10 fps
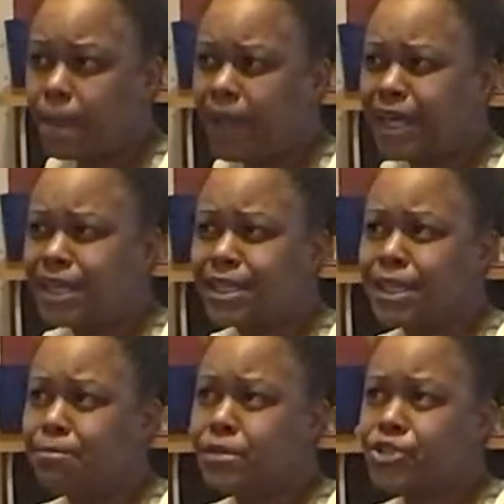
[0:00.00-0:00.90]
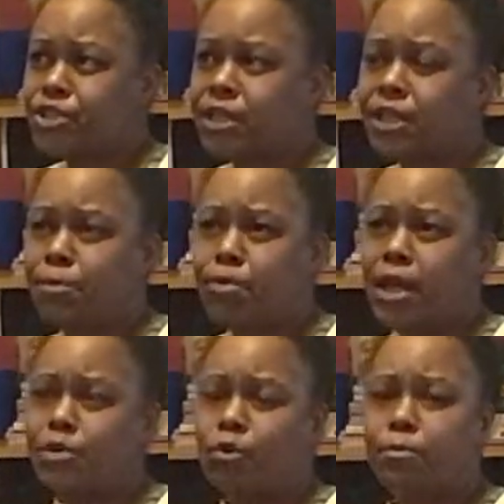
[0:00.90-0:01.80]
And in Michigan they
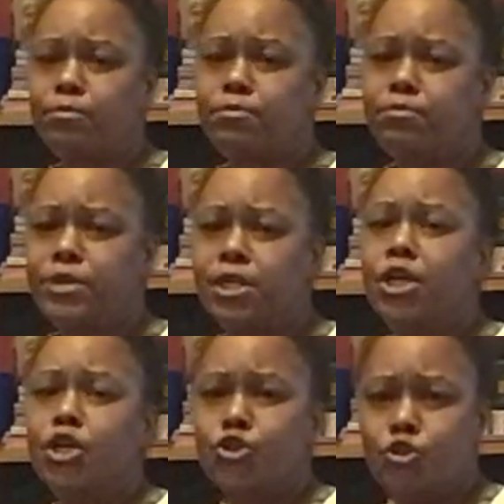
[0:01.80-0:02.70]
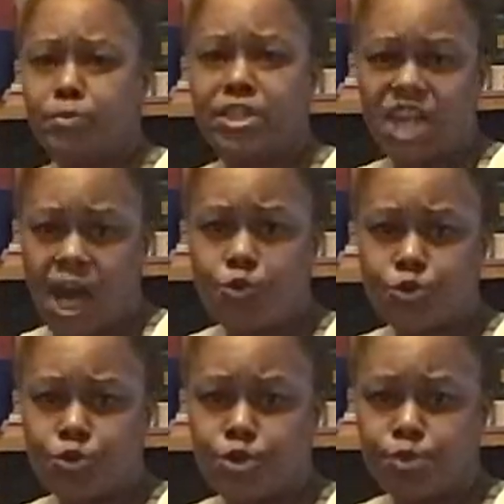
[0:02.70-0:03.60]
probably won't be too much
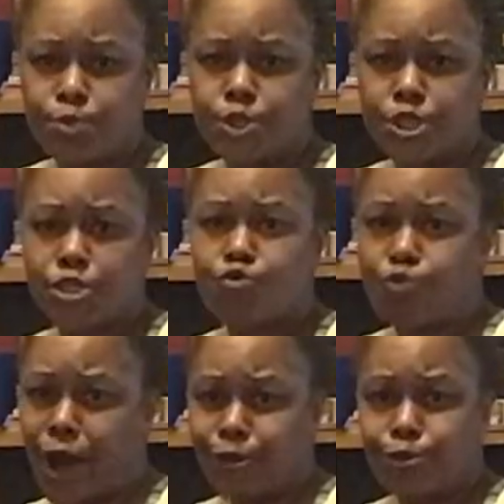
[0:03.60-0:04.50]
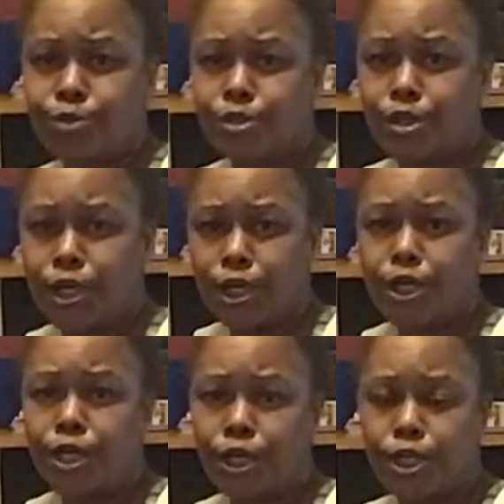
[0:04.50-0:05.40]
outdoors, but just right through
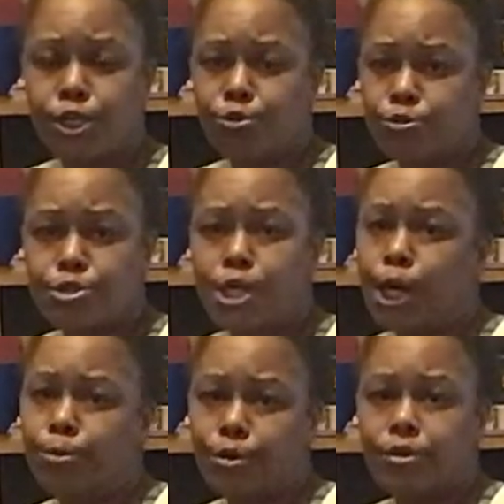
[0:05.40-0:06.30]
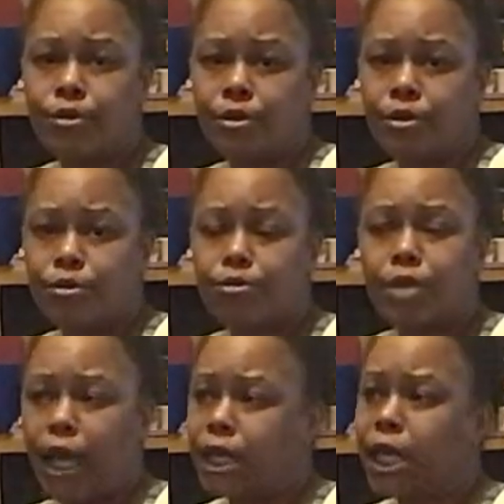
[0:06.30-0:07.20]
the summer, through
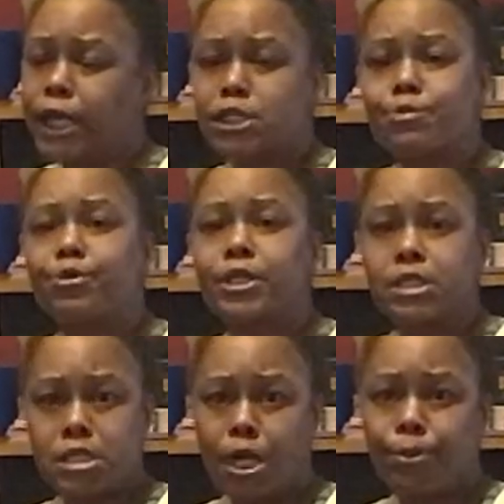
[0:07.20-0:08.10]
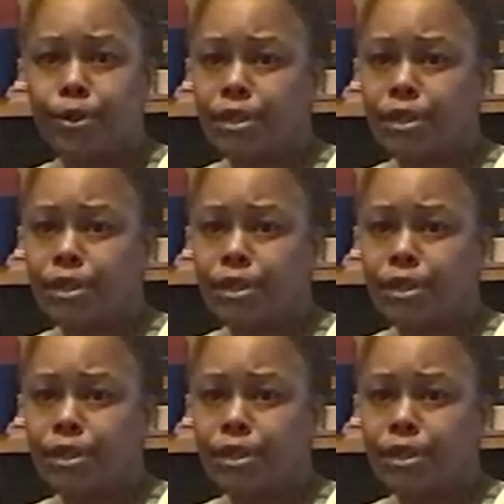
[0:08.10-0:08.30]
like late spring, summer.